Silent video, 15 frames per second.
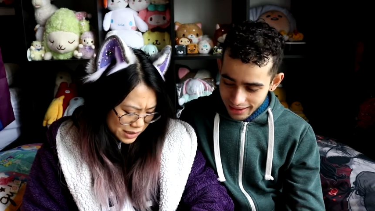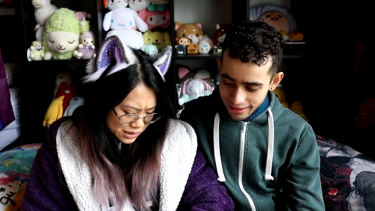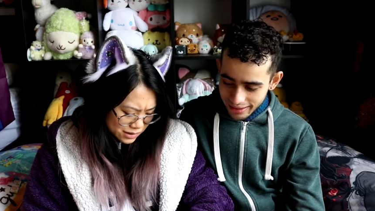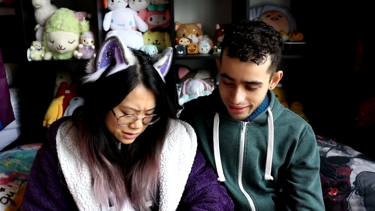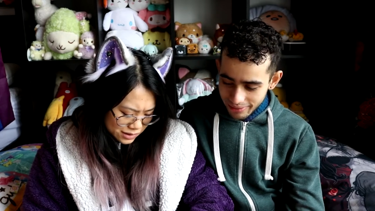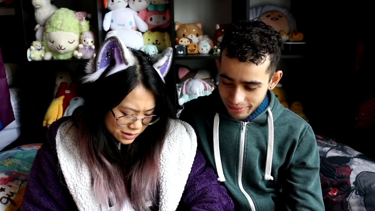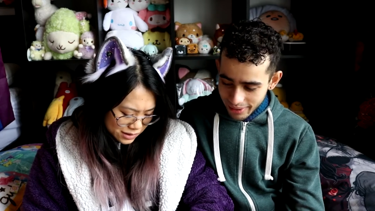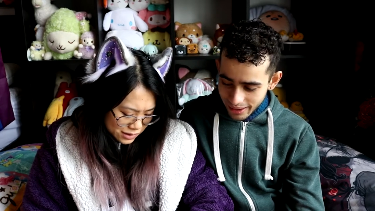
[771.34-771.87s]

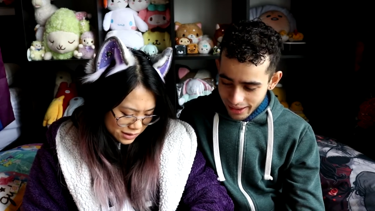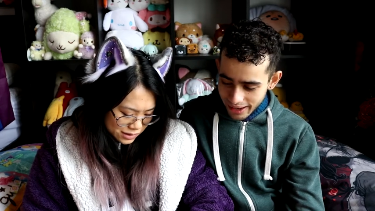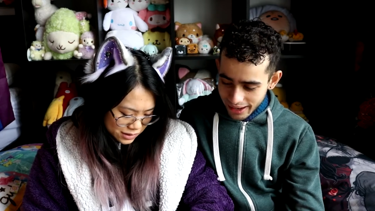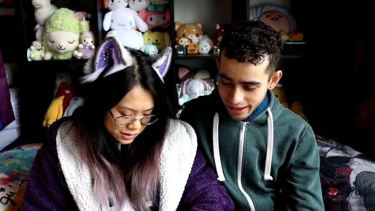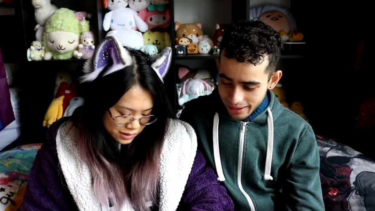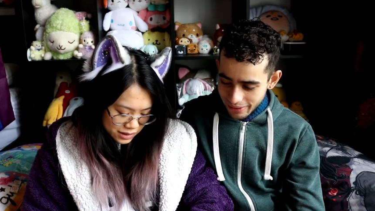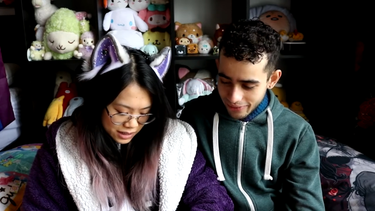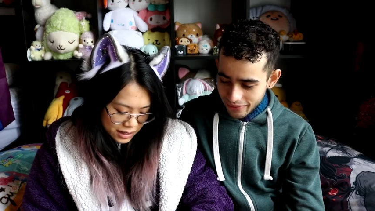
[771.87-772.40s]
Speaker 1: basil,
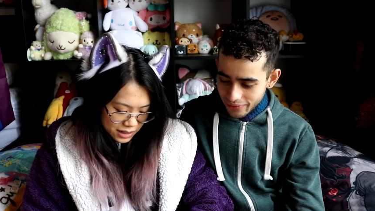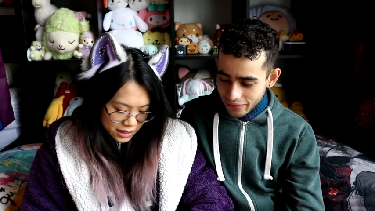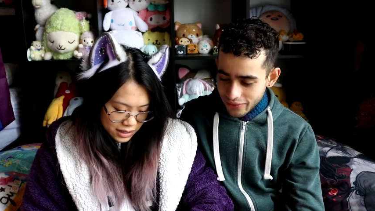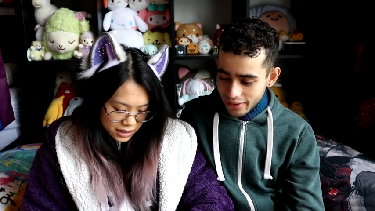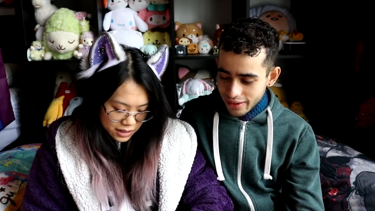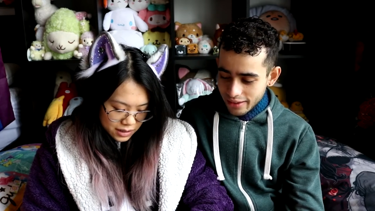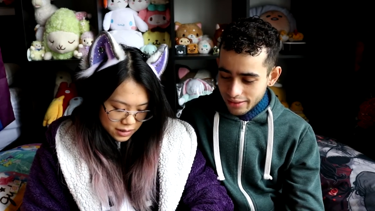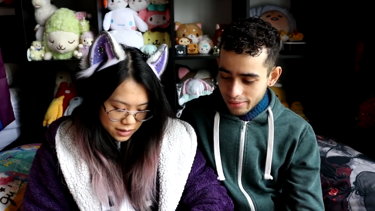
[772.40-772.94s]

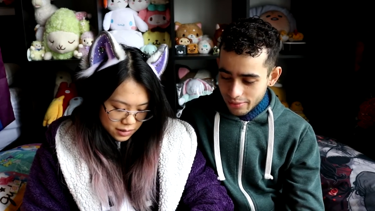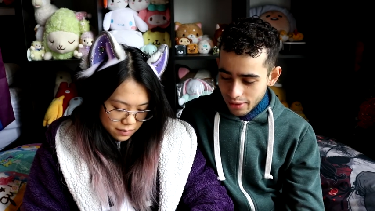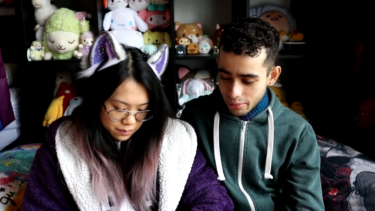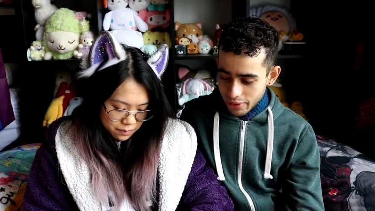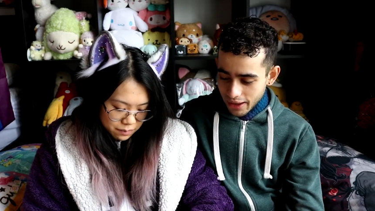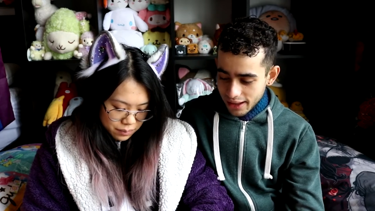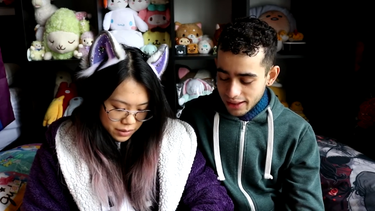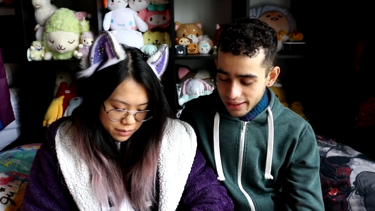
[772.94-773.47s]

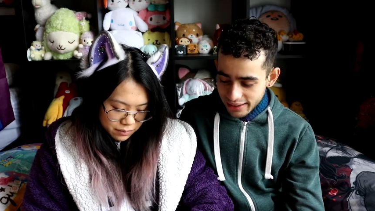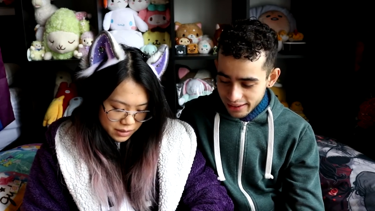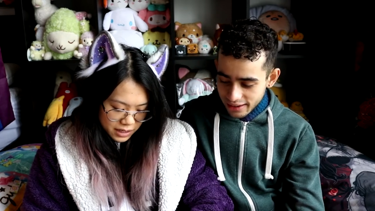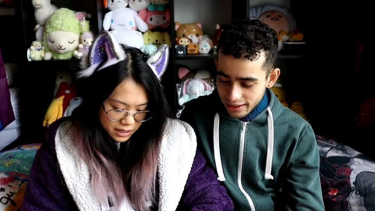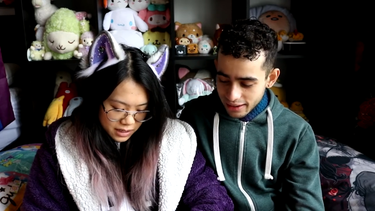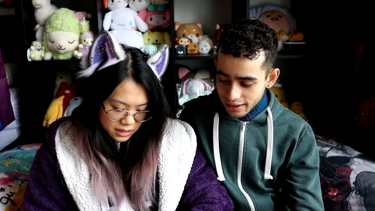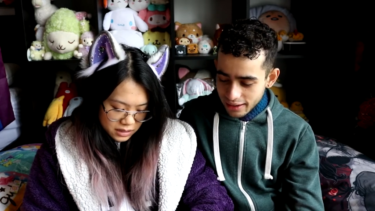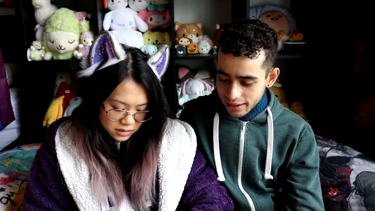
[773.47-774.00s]
Speaker 2: something
Speaker 1: else,
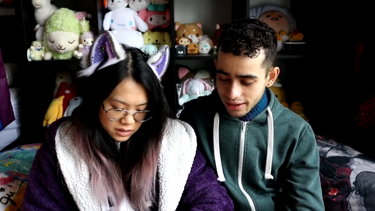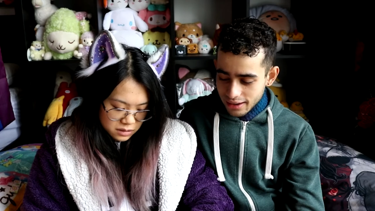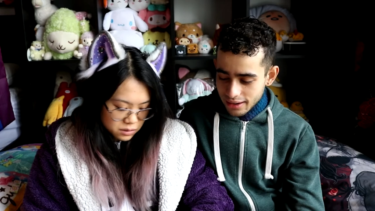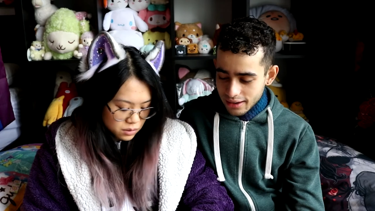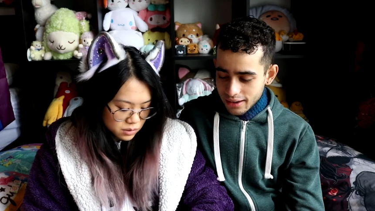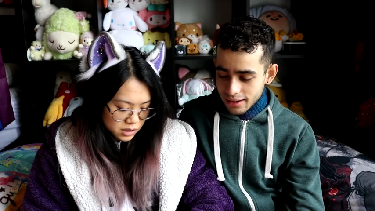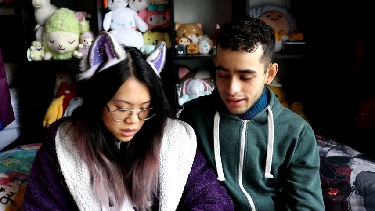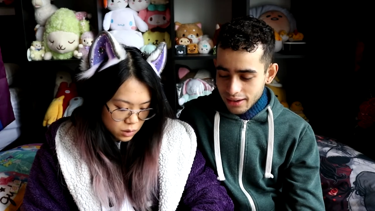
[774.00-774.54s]
pumpkin, some
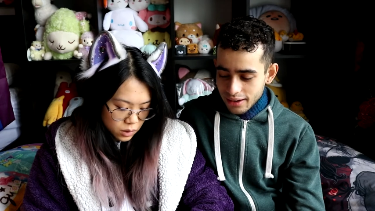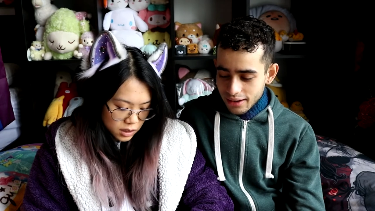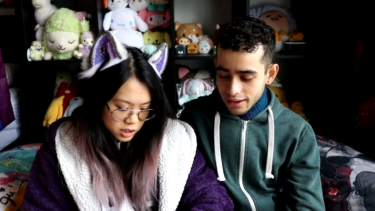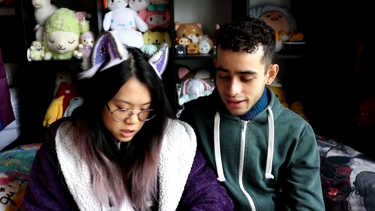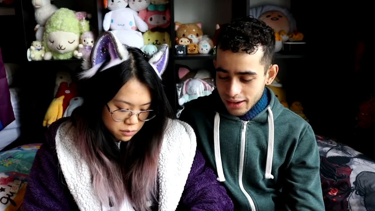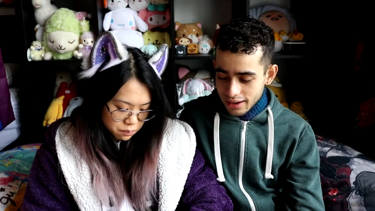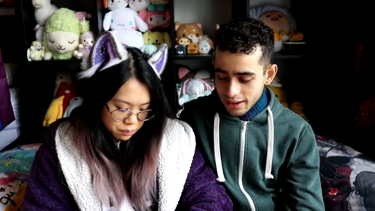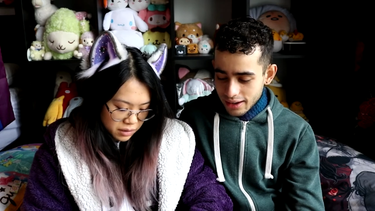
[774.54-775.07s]
sort of
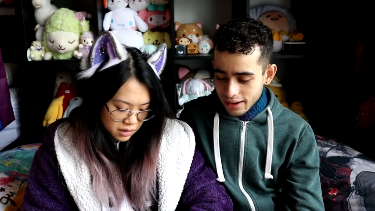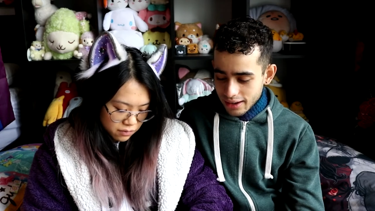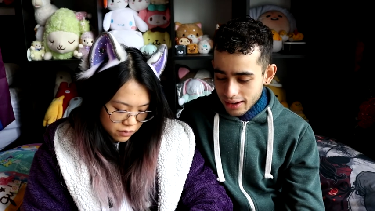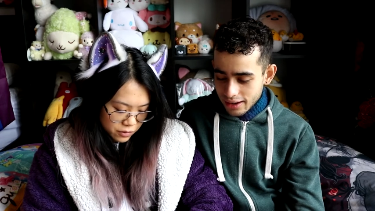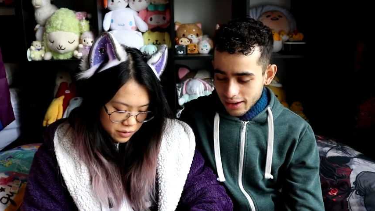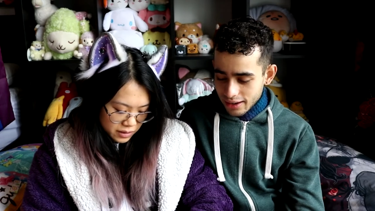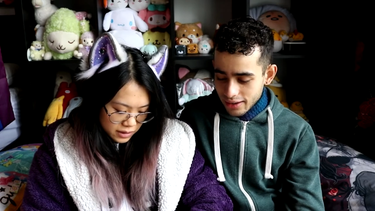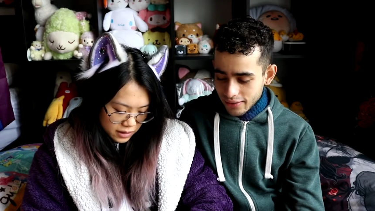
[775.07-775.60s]
squash,
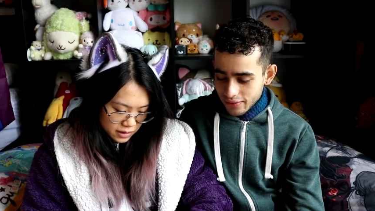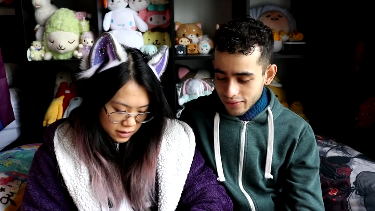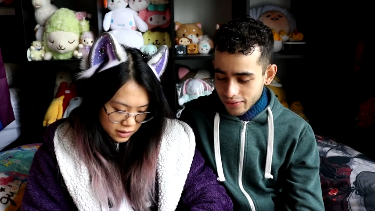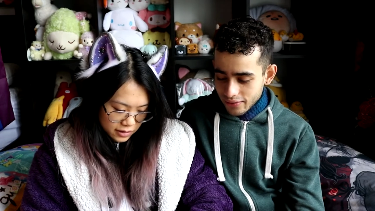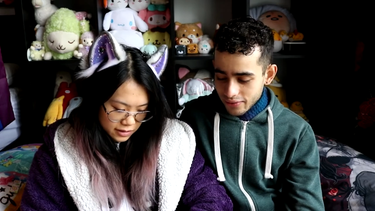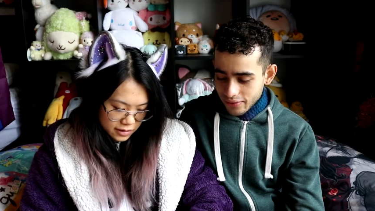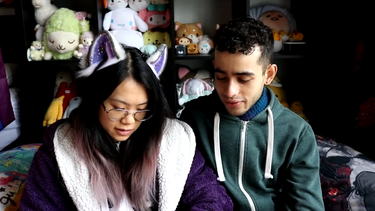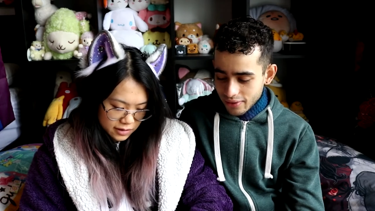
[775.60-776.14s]
beetroot, and
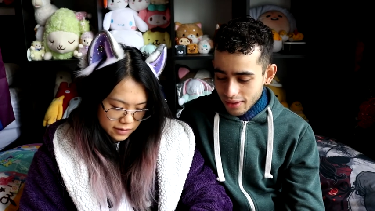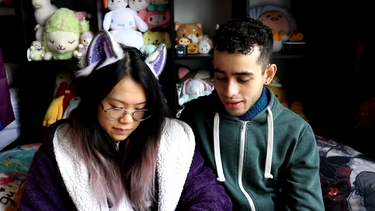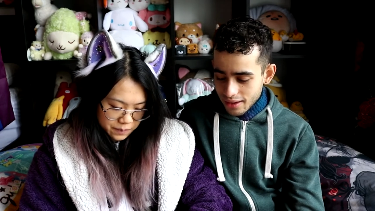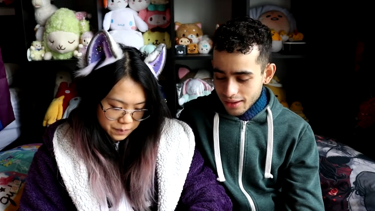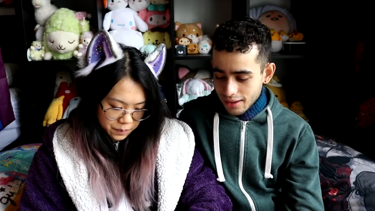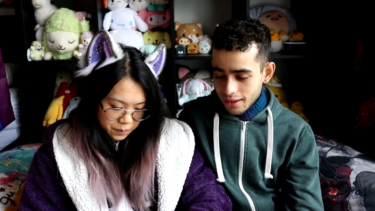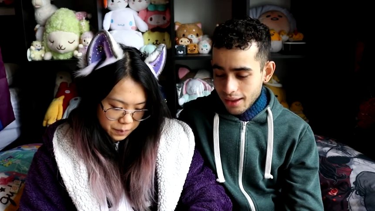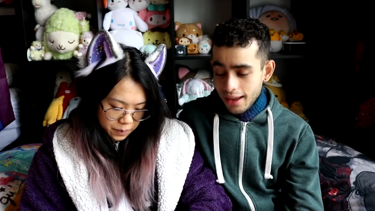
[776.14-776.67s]
onion.
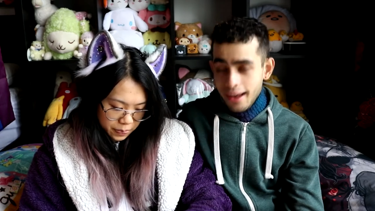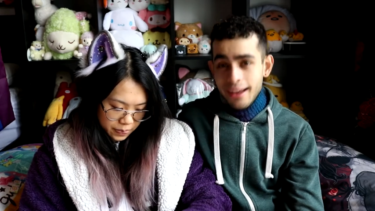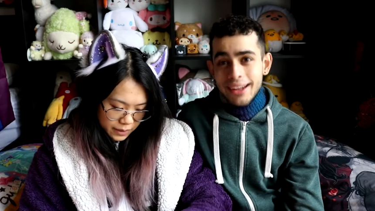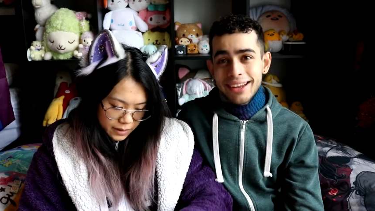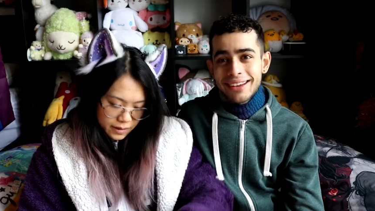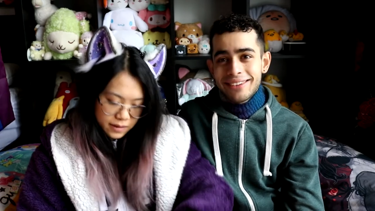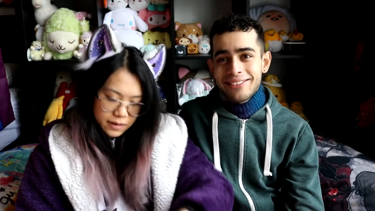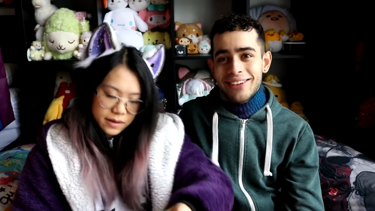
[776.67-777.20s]

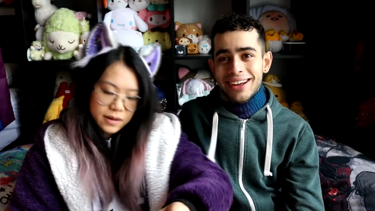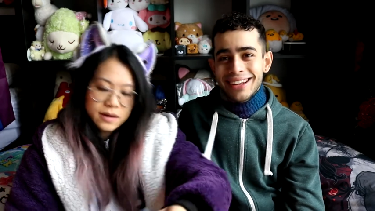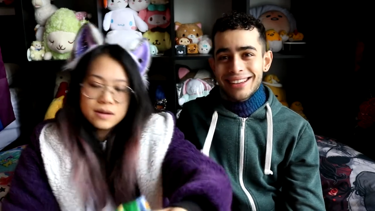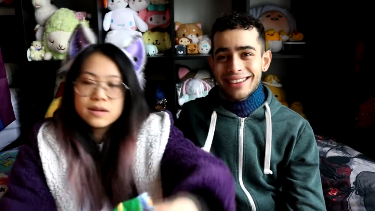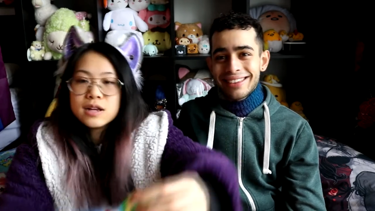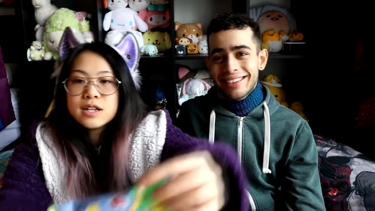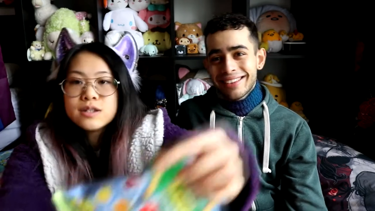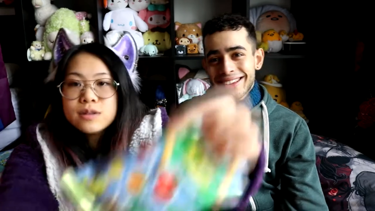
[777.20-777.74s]
Speaker 2: Onion one.
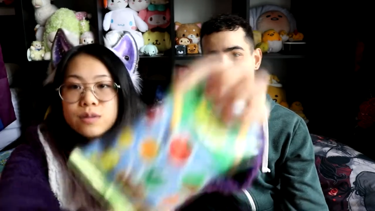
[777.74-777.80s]
Speaker 1: Well, that's